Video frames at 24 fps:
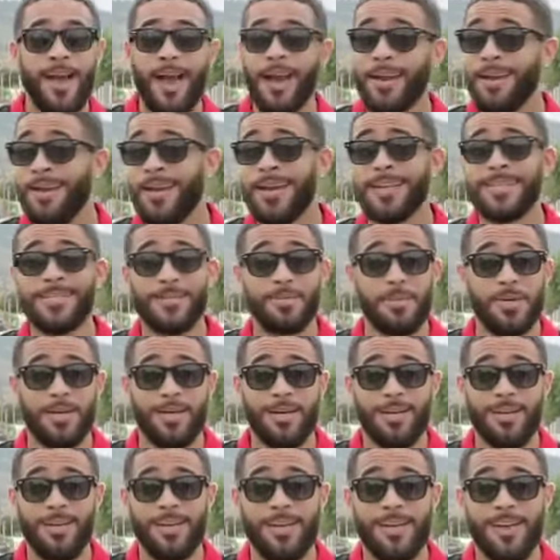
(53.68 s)
and guess what?
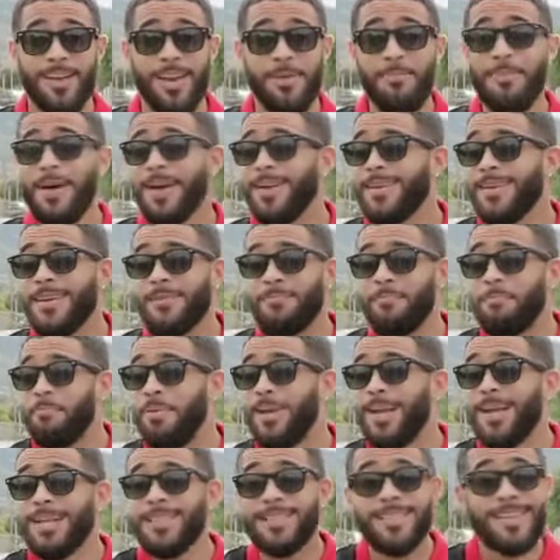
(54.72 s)
The man did
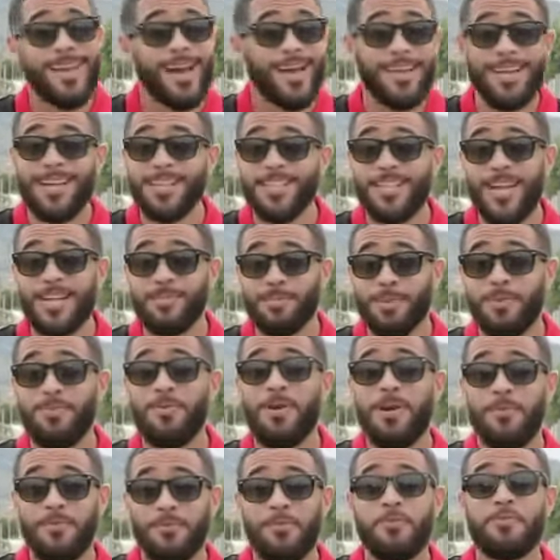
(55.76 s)
plenty of other jobs
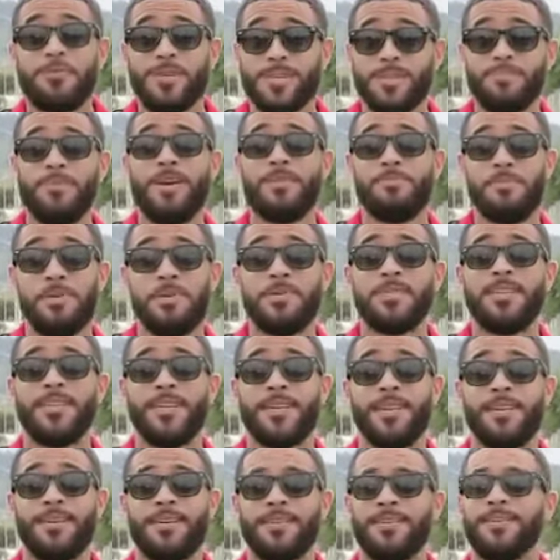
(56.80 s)
before him focused on music,
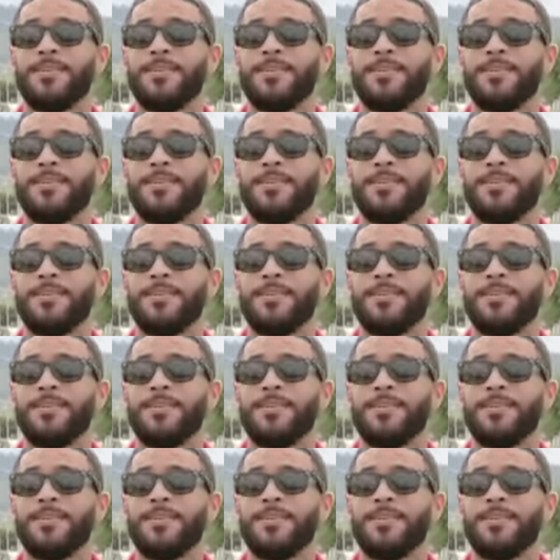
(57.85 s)
you know.